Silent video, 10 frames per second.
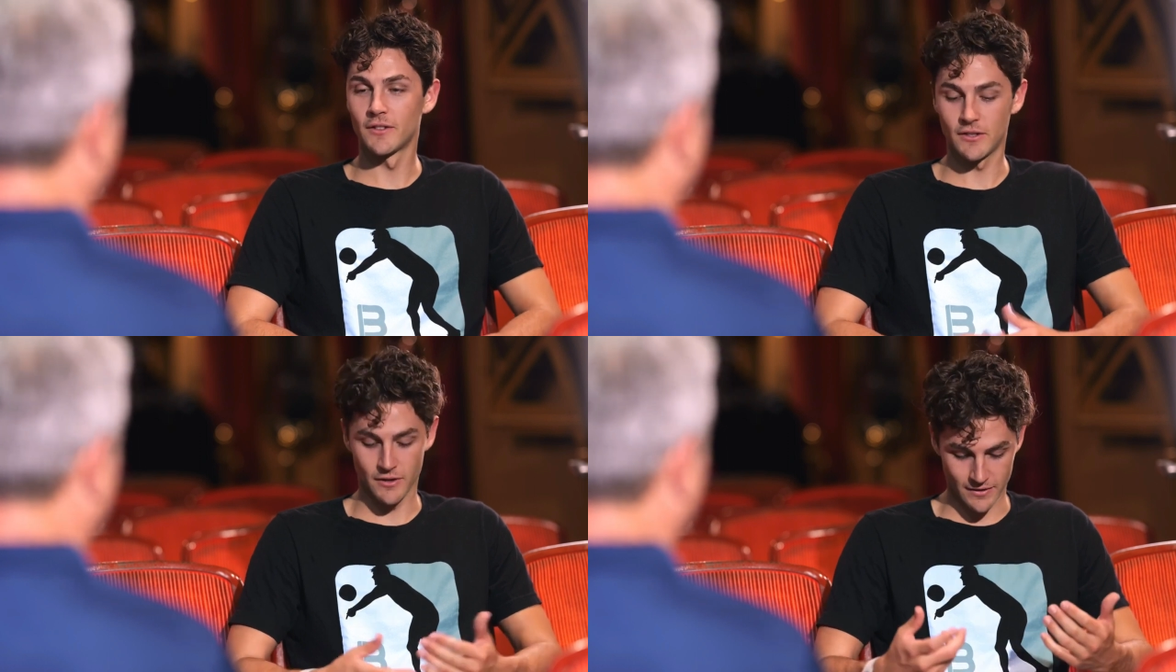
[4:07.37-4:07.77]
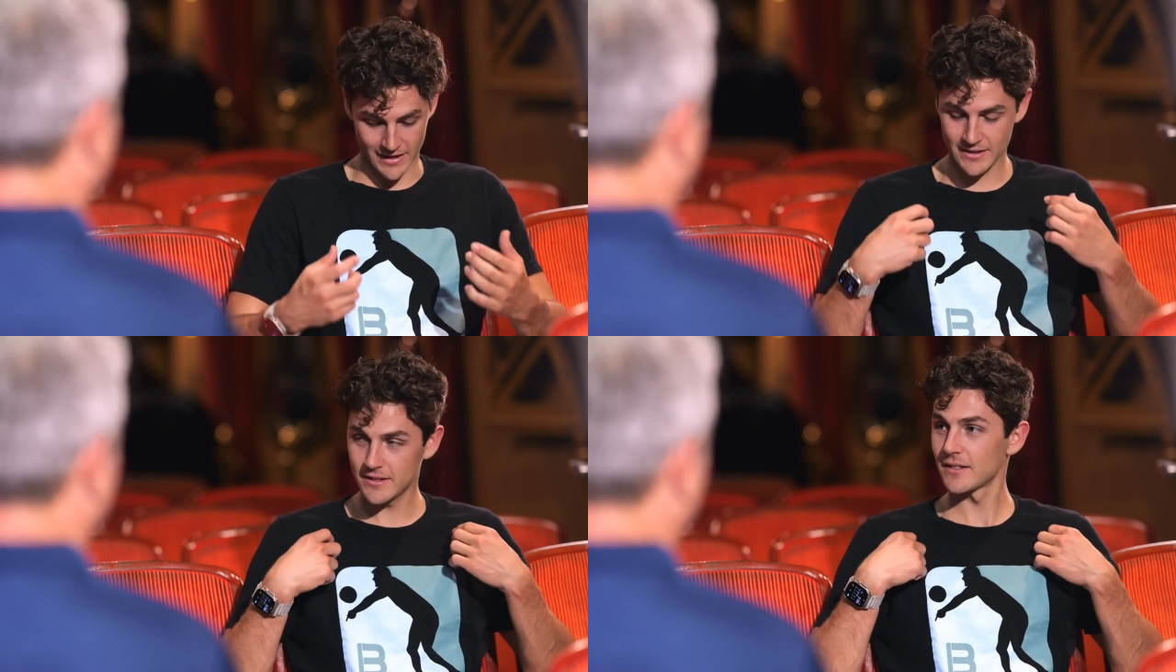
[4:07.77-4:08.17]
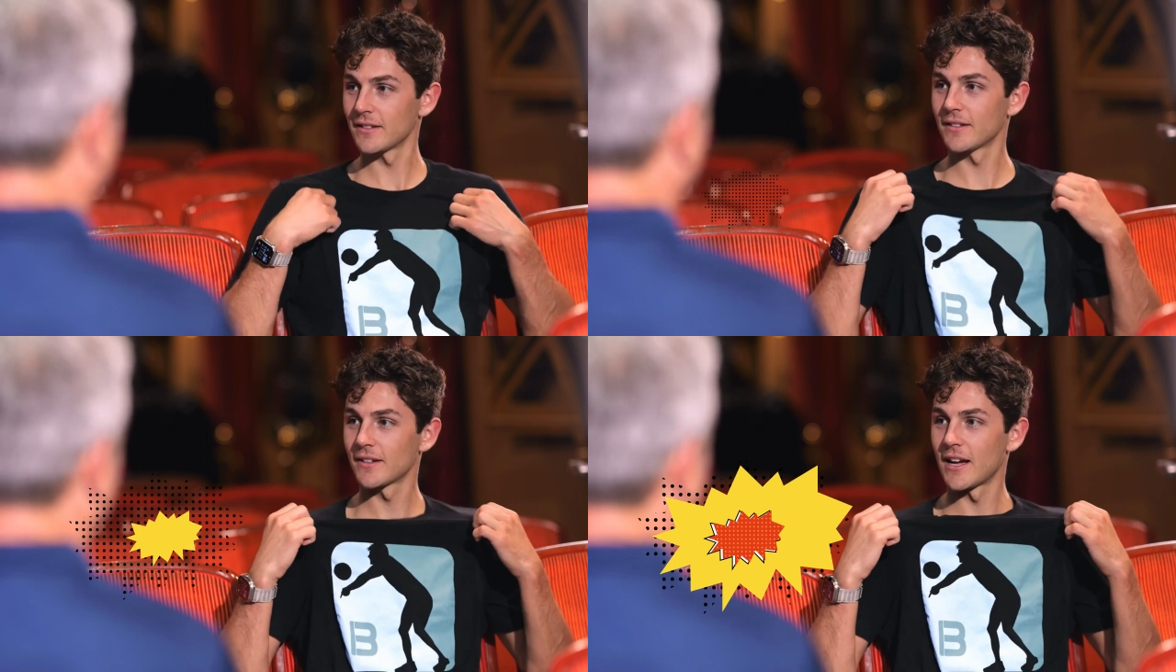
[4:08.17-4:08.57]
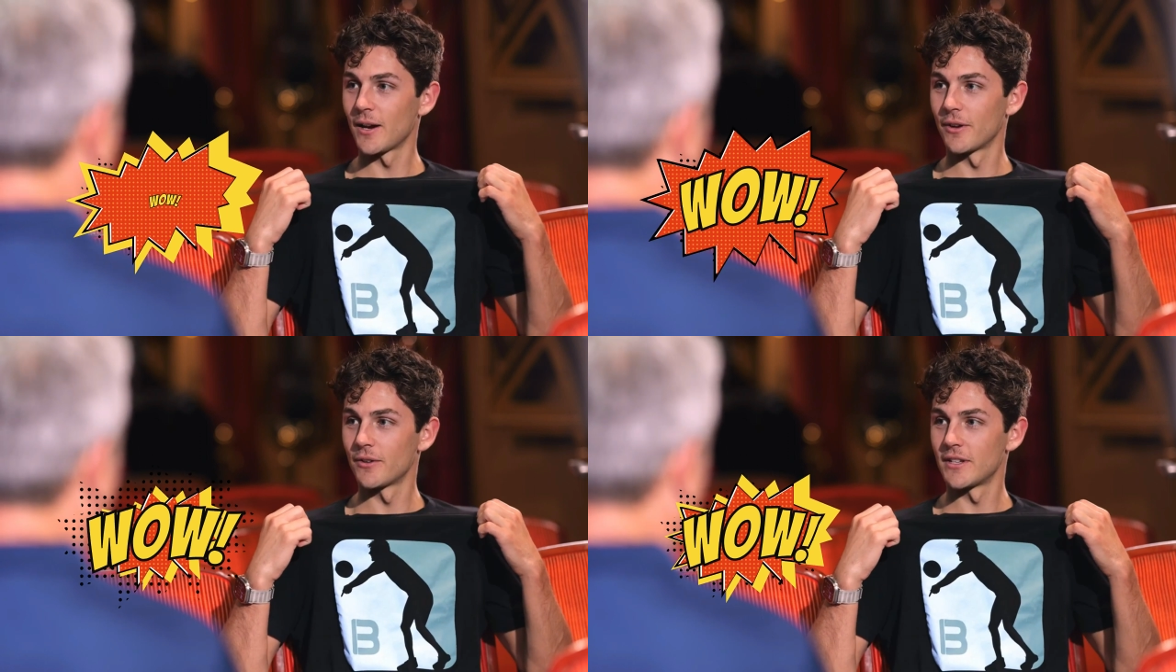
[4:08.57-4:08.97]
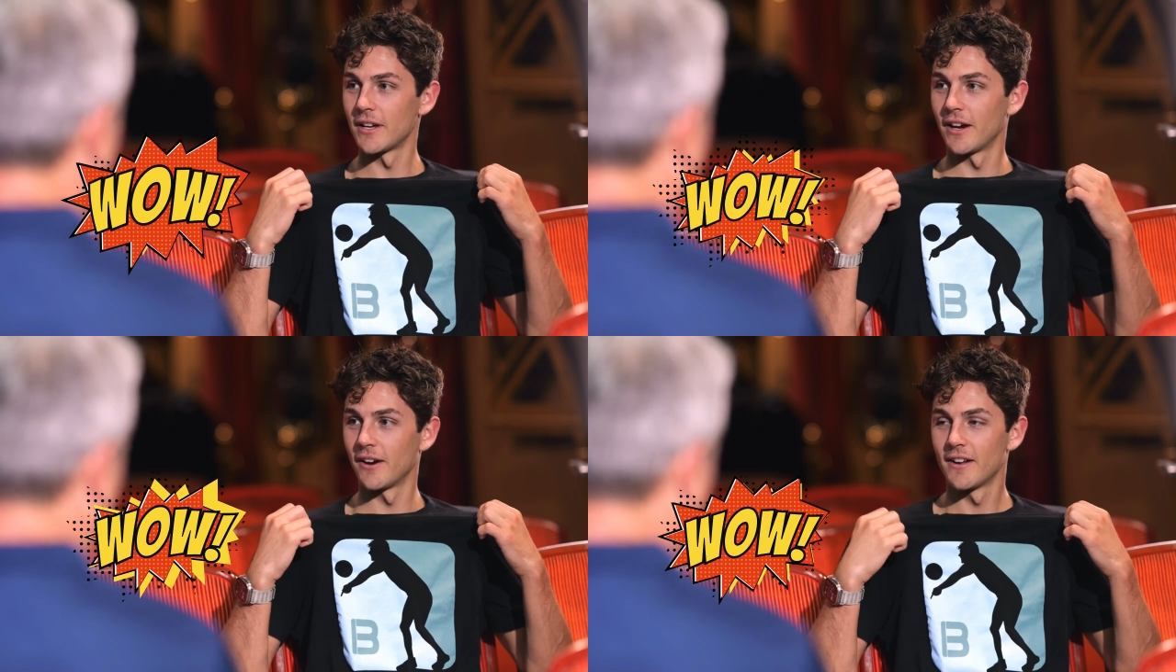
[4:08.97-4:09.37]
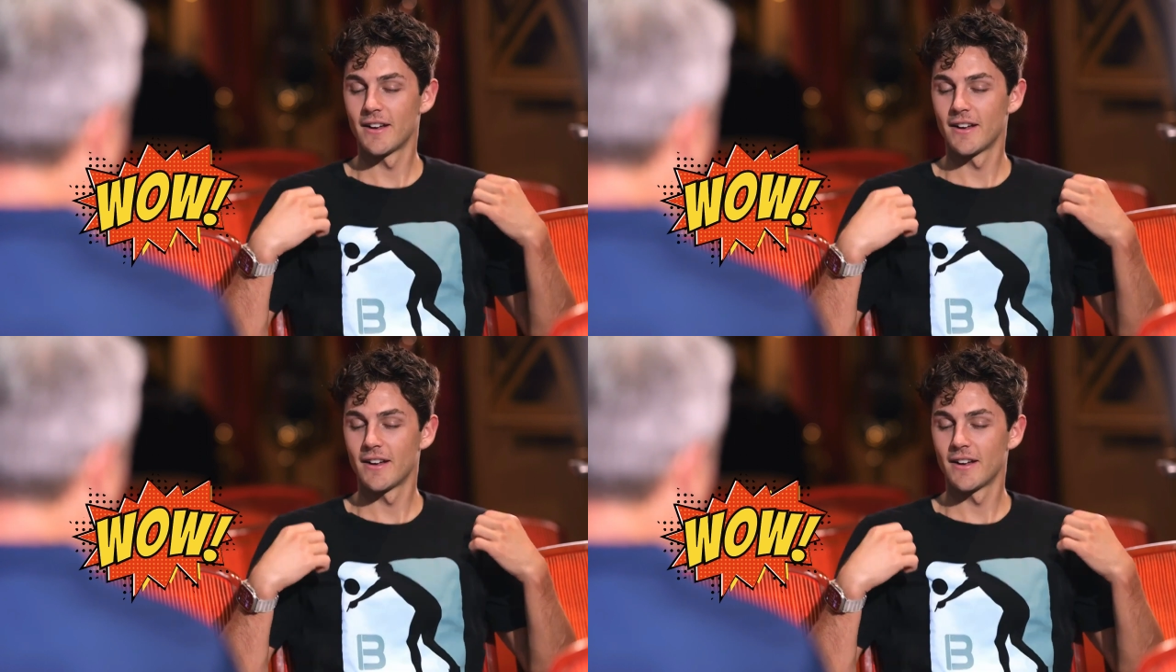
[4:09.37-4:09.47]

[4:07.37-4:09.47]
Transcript: and so that's kind of what you see here.